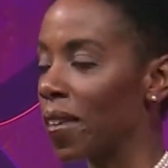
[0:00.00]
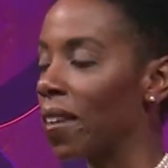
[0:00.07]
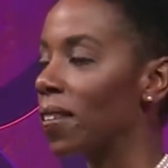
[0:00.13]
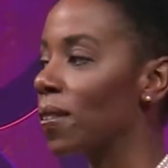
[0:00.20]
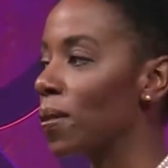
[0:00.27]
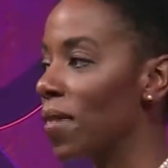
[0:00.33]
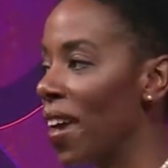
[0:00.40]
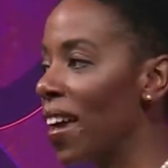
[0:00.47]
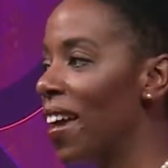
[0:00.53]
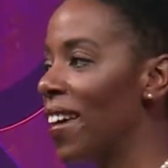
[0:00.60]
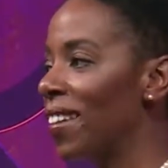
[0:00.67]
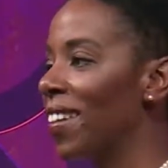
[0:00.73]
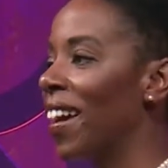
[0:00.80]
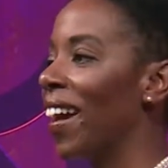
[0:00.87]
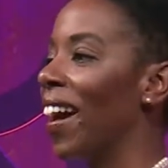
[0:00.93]
So
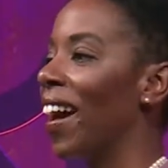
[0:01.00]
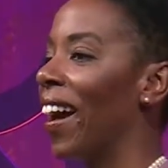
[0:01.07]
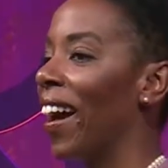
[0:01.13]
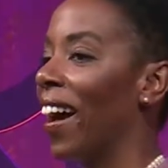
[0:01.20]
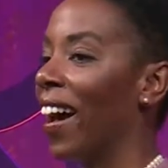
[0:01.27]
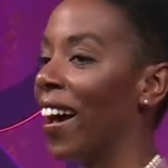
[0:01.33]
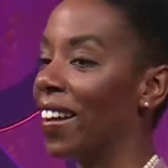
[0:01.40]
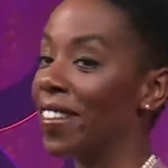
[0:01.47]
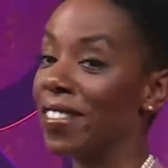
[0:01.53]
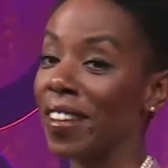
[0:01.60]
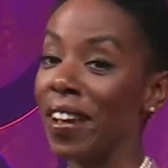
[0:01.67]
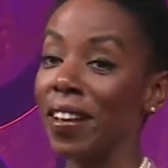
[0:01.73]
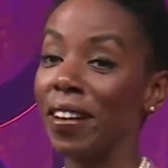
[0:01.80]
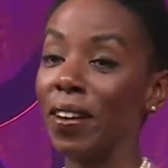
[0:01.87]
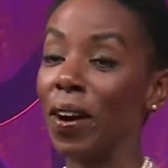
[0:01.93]
then I
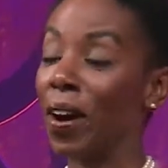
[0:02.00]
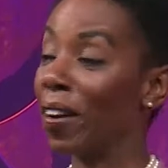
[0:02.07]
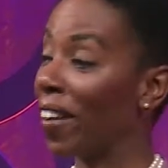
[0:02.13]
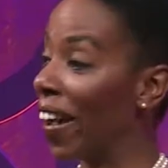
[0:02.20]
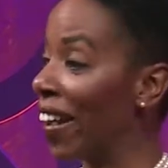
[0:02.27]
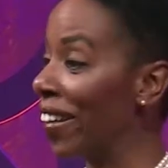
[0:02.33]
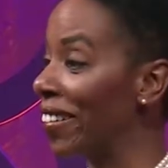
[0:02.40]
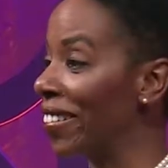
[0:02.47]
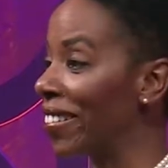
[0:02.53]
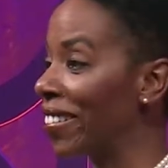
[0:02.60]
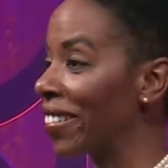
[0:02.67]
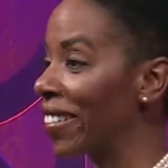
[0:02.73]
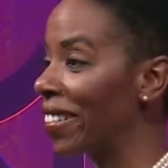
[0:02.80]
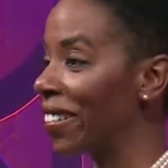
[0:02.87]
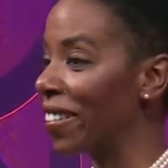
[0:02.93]
decided, all right,
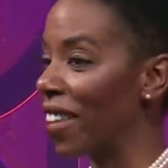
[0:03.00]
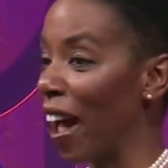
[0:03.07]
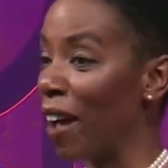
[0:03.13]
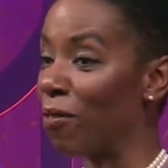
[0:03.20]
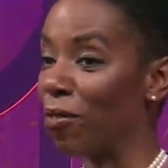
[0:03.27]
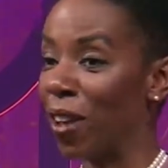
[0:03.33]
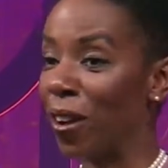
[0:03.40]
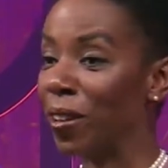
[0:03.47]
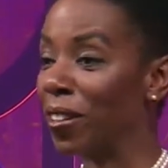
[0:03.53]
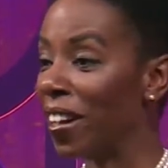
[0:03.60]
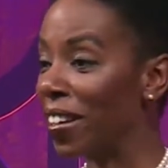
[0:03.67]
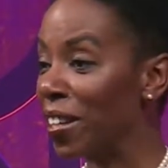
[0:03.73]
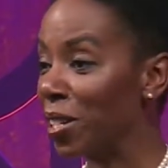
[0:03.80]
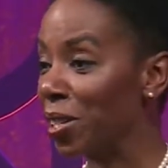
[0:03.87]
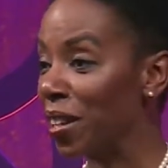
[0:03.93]
that failed
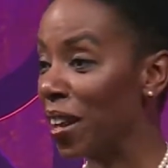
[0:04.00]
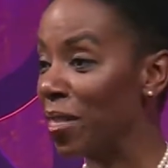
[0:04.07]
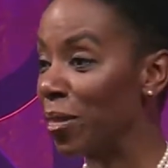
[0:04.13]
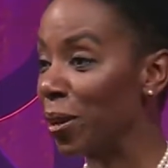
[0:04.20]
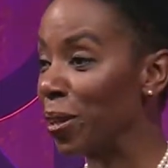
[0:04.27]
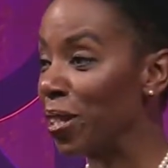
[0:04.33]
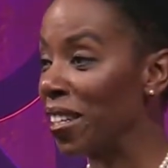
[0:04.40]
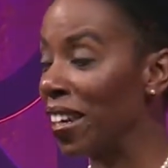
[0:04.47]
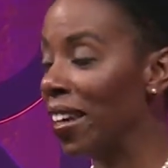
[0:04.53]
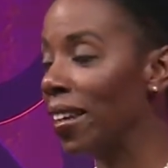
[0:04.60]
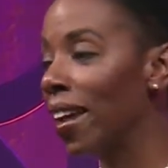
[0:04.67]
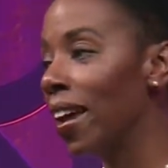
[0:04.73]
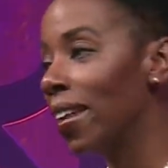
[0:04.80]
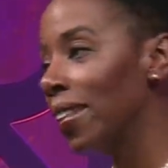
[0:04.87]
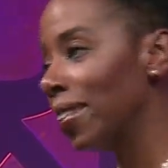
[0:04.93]
audition at
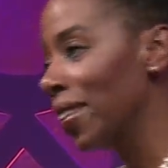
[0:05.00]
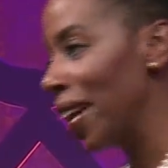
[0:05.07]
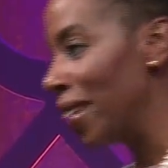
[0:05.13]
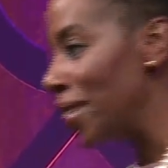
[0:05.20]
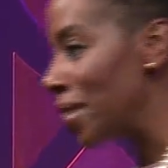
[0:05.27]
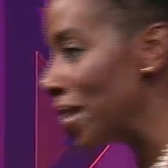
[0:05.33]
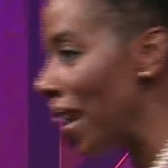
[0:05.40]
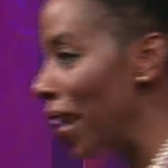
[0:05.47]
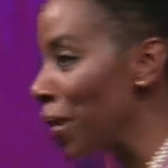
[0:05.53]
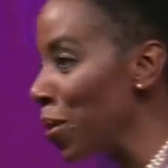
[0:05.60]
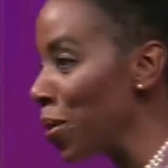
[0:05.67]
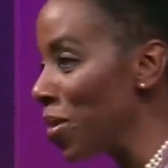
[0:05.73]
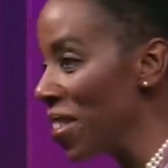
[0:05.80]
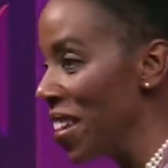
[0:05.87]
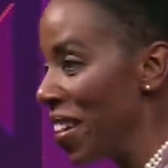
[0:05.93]
13, let's tackle
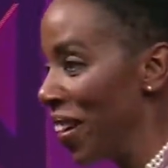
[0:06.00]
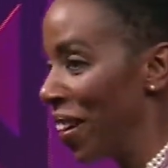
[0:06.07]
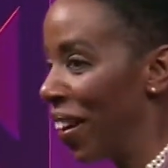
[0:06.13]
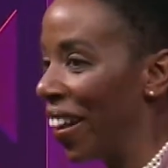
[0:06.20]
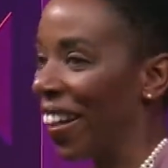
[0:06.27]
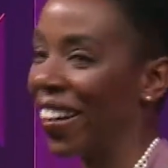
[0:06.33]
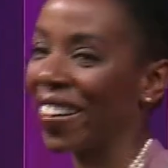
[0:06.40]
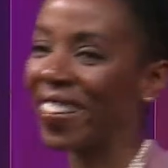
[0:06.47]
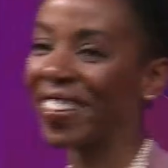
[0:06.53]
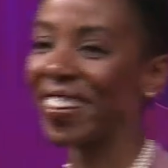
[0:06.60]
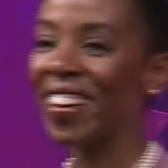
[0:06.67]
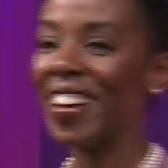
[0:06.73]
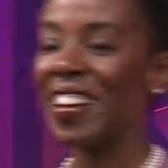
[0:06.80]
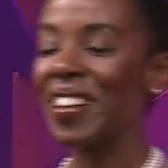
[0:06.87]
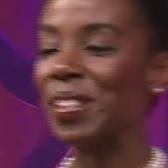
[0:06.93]
theater.
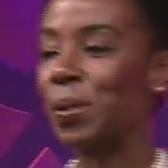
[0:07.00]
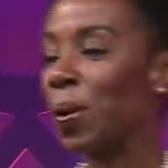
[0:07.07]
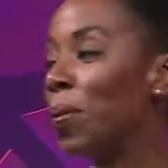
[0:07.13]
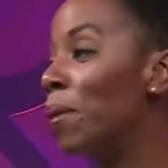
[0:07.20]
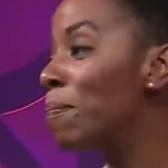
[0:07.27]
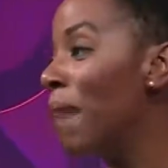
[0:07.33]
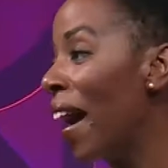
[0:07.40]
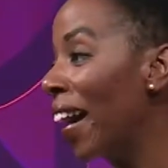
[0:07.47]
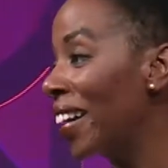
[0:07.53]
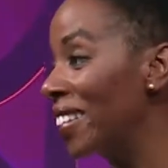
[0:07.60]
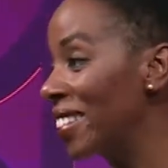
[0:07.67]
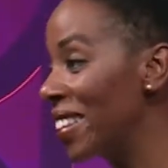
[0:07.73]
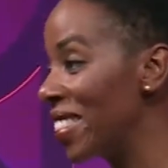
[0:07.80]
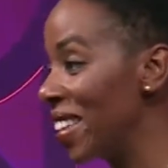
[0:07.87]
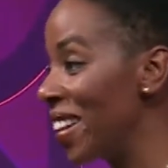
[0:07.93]
So I went back
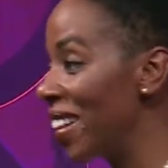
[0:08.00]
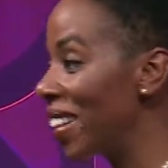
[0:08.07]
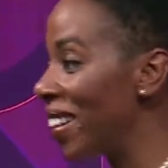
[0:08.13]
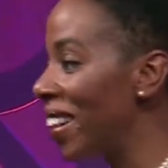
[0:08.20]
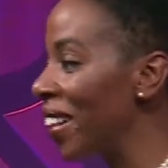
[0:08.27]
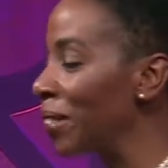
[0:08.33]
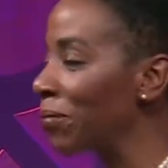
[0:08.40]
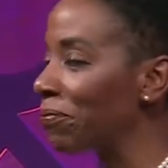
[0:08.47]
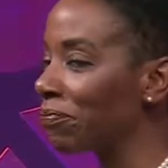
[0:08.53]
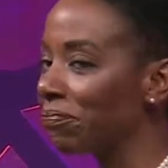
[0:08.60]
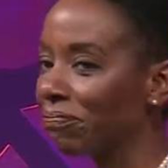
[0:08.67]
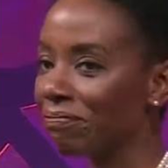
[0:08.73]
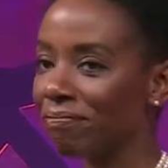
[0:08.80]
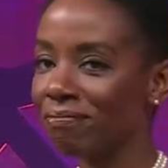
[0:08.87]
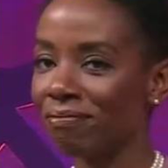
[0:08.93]
into theater,
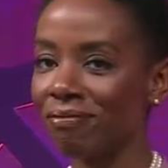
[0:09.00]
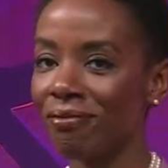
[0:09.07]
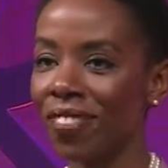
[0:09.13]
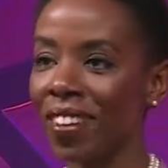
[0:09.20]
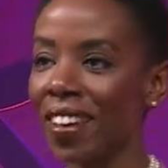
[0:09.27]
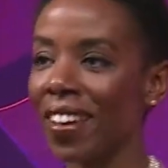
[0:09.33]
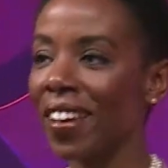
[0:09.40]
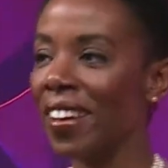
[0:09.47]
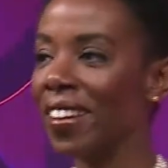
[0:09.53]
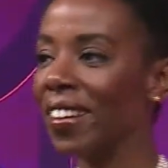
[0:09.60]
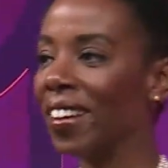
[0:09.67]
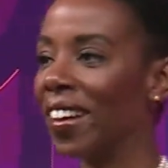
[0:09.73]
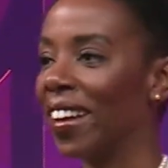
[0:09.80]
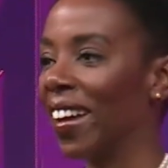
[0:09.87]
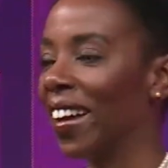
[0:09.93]
and